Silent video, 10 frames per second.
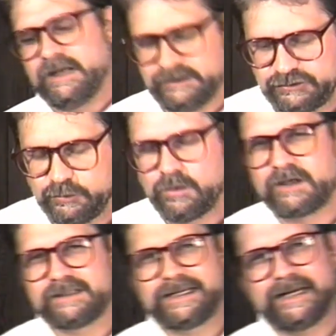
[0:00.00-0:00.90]
is you
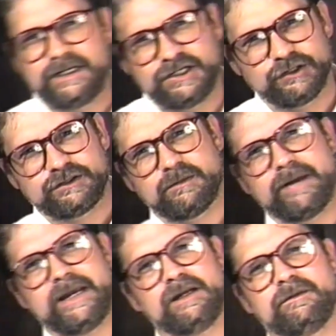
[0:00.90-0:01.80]
want to take your
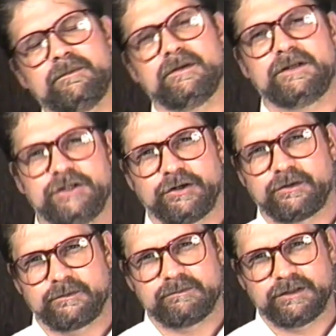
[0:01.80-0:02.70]
tomato,
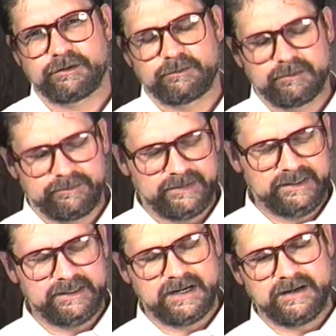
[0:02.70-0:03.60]
your your
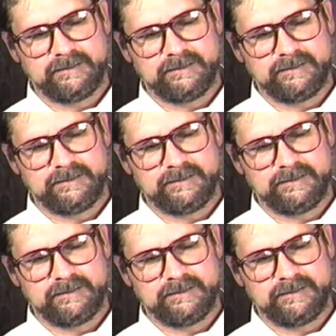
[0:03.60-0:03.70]
the